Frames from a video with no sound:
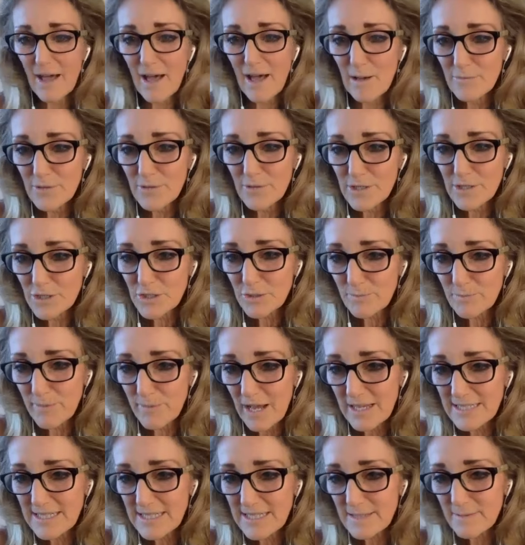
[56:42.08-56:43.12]
Could you
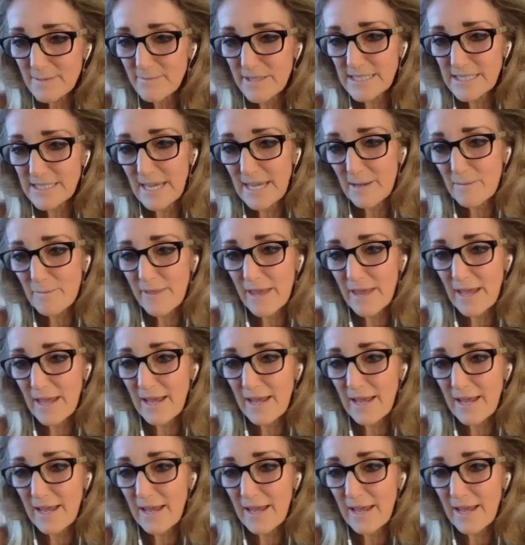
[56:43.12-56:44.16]
possibly type that,
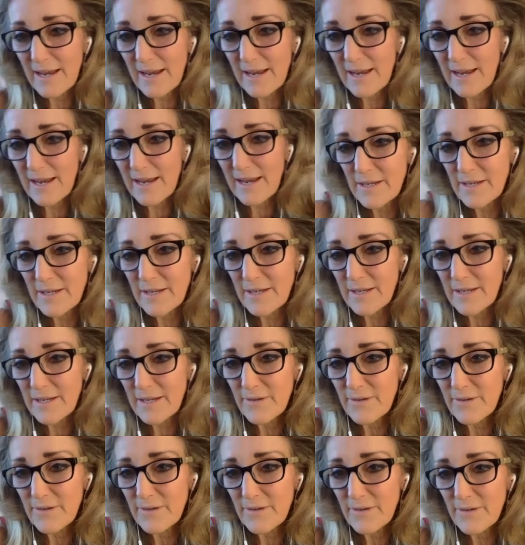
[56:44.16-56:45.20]
Irene, while I'm,
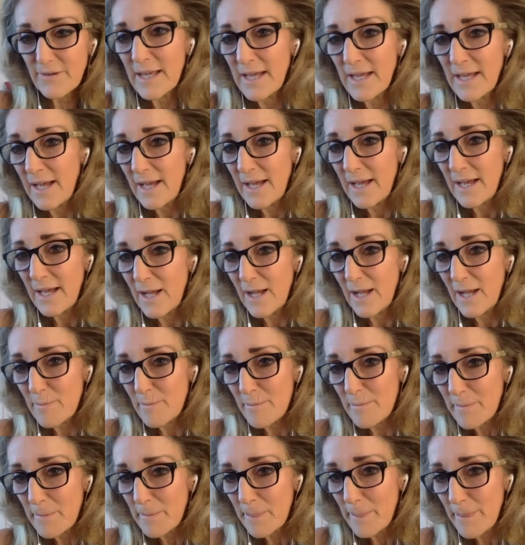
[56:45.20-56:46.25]

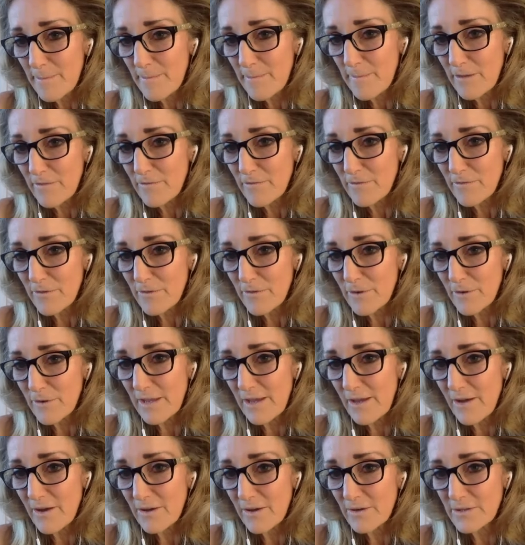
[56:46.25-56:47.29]
before we
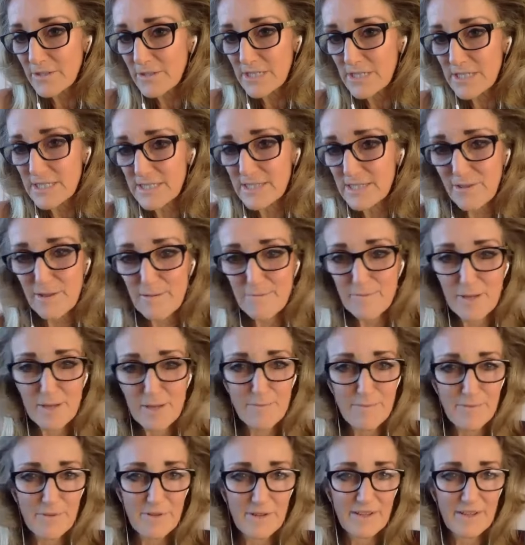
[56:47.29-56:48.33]
go, just so that
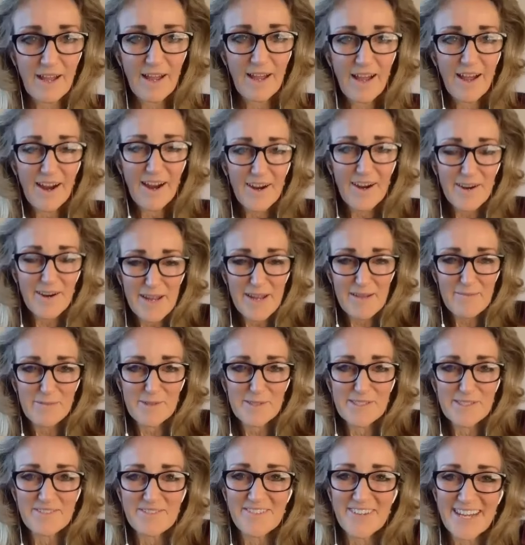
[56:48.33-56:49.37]
people are able
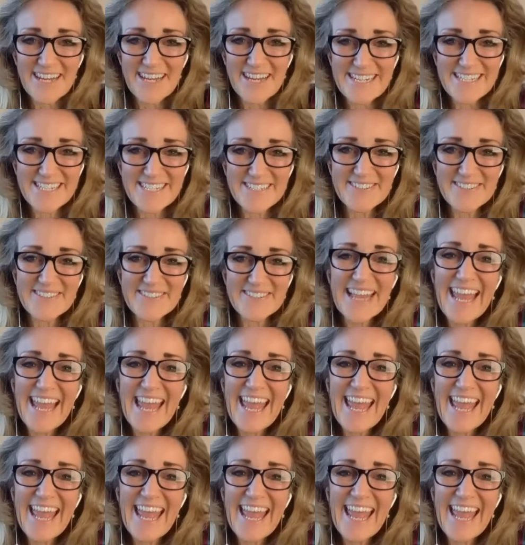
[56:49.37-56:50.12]
to find you?